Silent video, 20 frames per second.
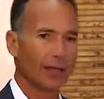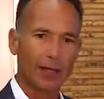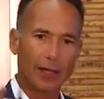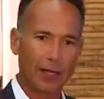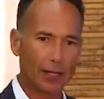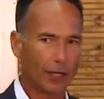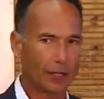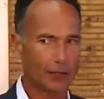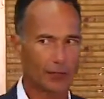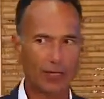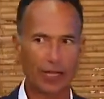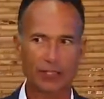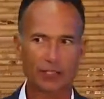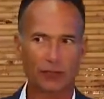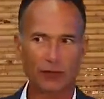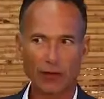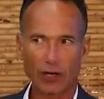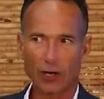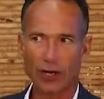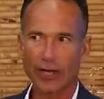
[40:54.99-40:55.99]
He goes, that's
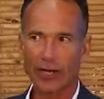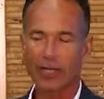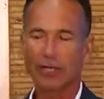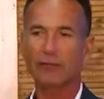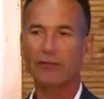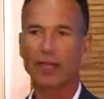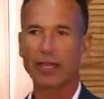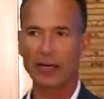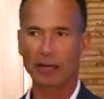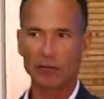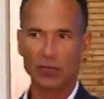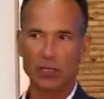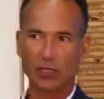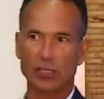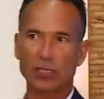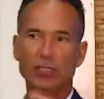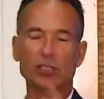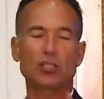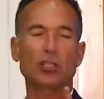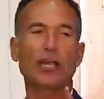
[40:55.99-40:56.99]
very innovative. He
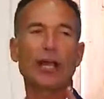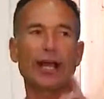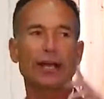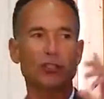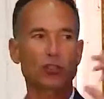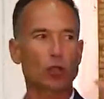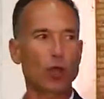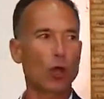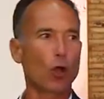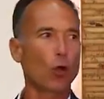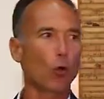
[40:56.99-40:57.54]
says, yes,